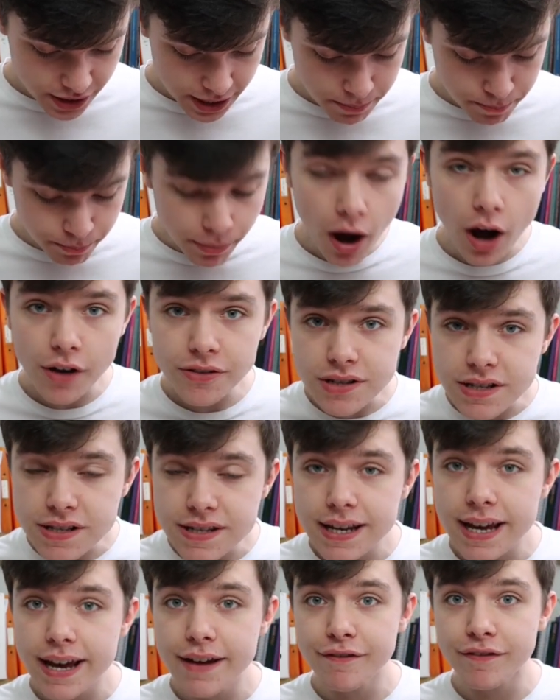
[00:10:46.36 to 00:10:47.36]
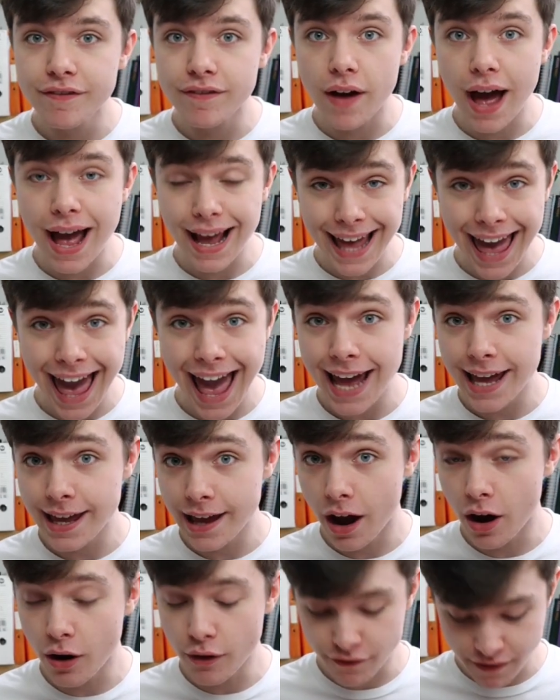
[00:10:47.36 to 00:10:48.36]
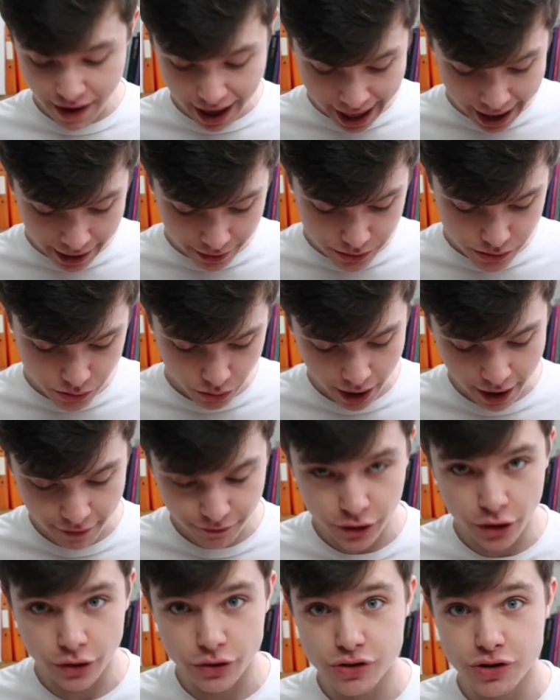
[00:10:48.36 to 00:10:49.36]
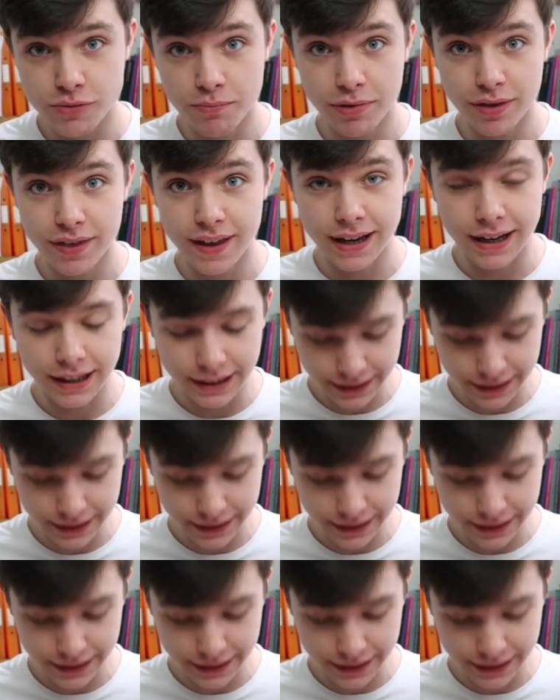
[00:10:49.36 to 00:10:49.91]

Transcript: the positive k over x graph looks something